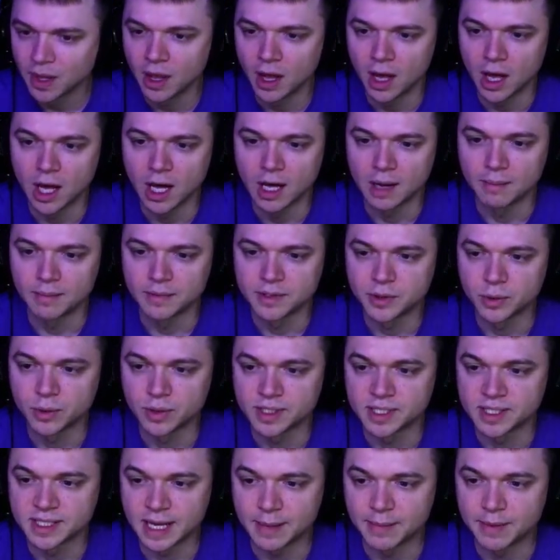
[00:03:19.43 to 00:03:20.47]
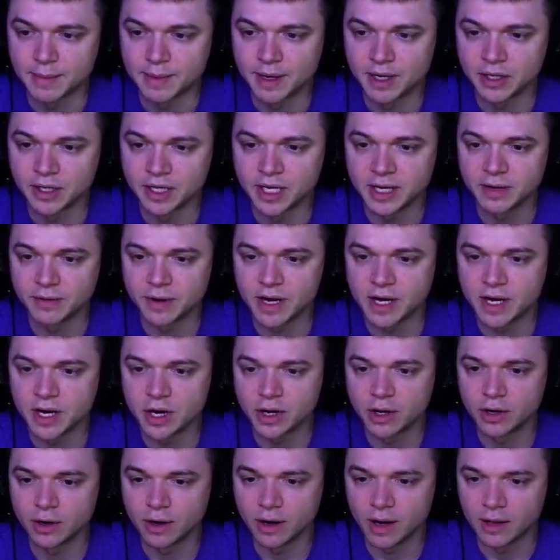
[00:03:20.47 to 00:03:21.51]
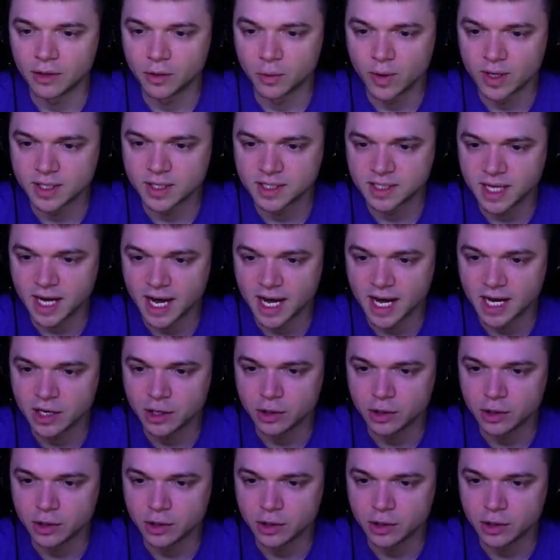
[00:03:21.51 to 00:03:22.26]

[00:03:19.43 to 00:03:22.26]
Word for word: Um, so since I'm in Medley right here on the west side,